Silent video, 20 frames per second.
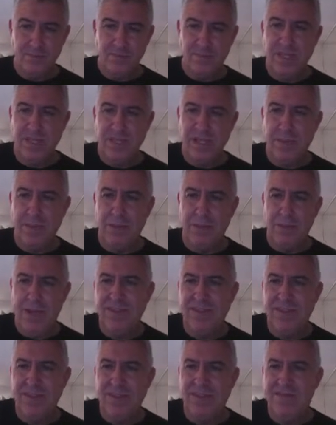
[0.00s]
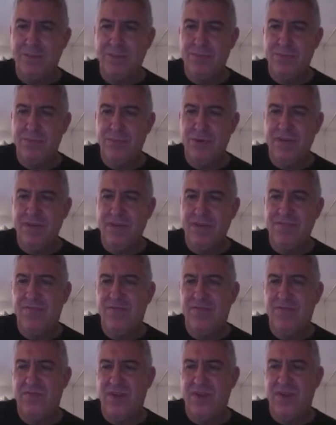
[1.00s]
The path of debris
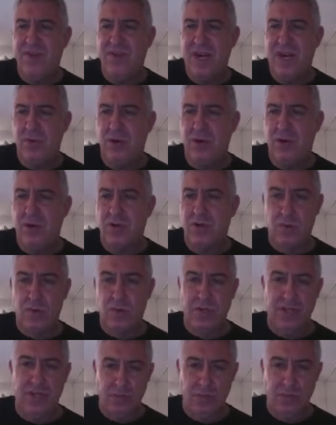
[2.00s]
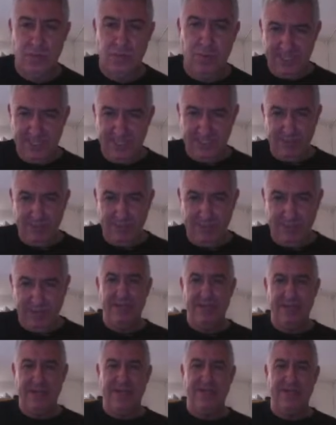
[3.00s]
from fireworks when the wind is about